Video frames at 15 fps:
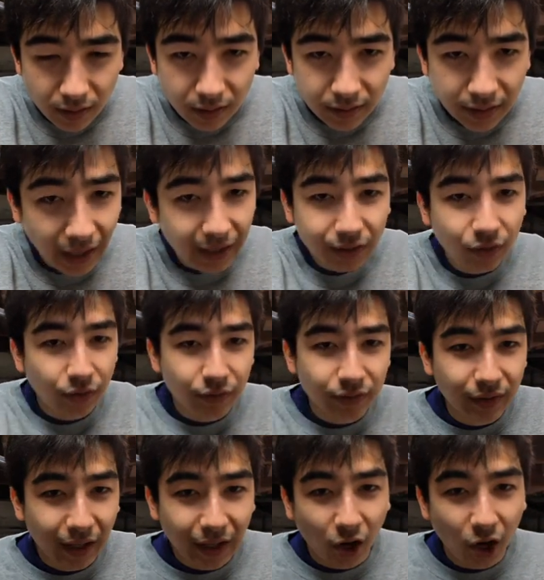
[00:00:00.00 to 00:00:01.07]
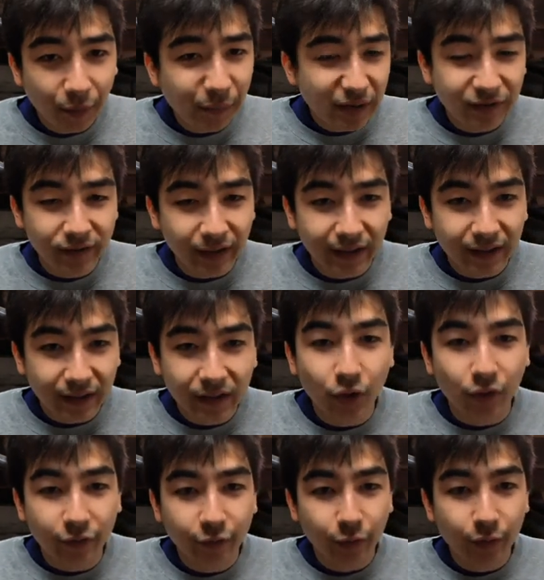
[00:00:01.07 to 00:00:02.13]
Yeah, yo, like Arby's, yo,
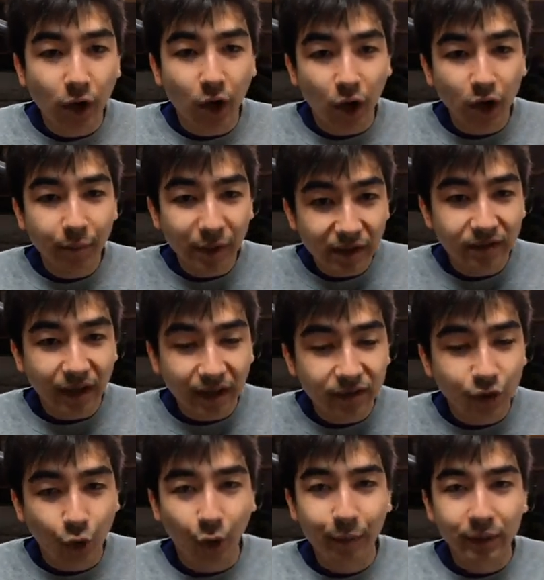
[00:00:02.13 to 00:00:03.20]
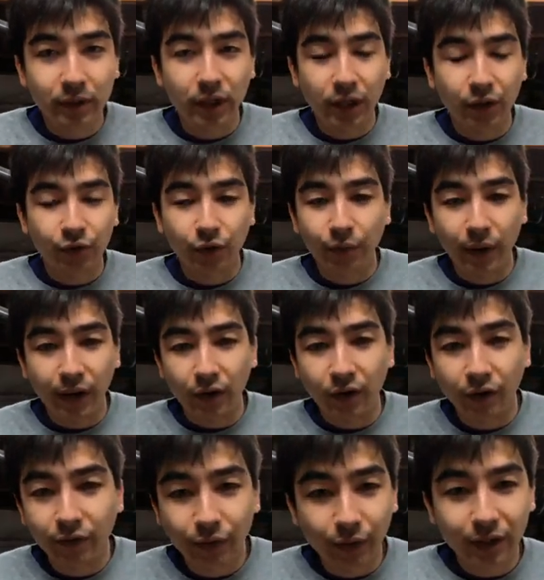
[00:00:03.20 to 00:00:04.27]
for real, Arby's is criminally underrated.
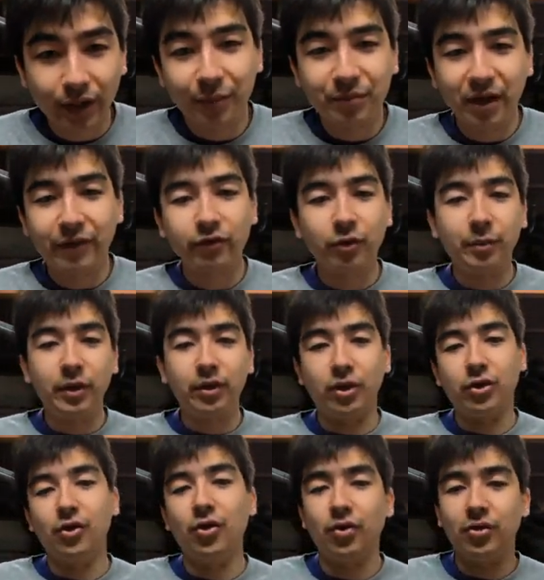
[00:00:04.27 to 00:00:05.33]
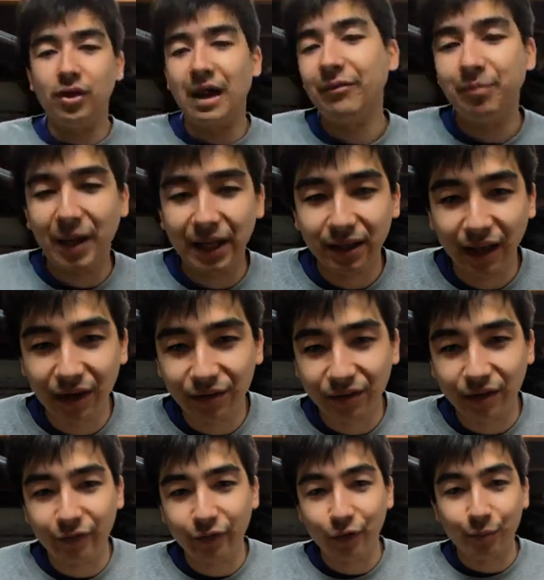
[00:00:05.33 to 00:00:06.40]
Everyone comes after me, like, yo, you have bad taste
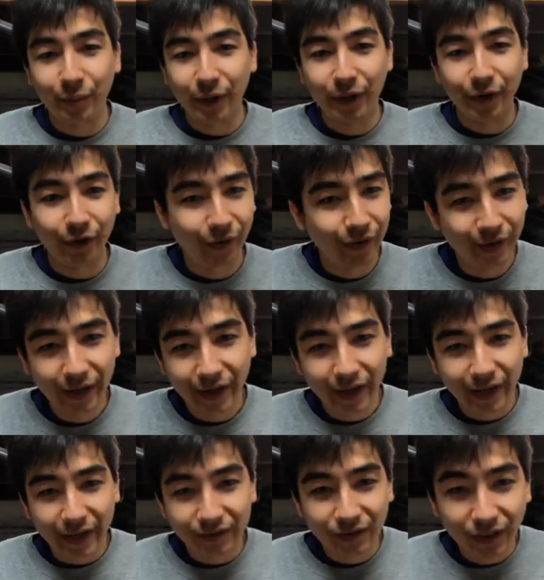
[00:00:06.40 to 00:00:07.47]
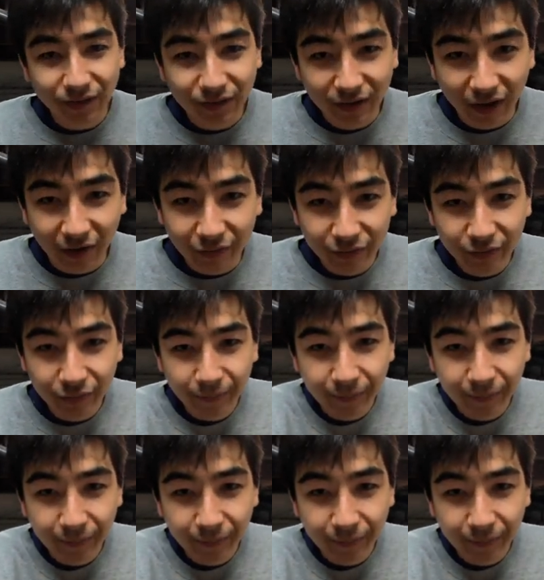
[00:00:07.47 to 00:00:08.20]
in food, but yo, it's good stuff.